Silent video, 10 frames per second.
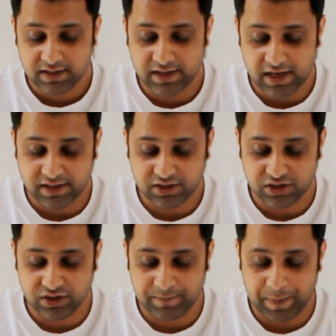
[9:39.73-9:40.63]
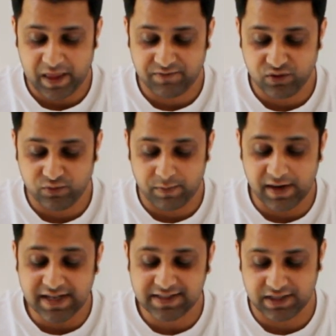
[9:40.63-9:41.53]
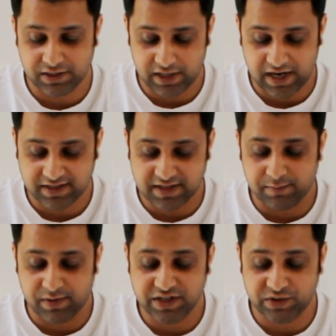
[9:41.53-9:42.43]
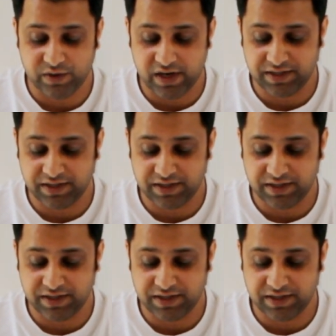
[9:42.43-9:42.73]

that if you place it at some place where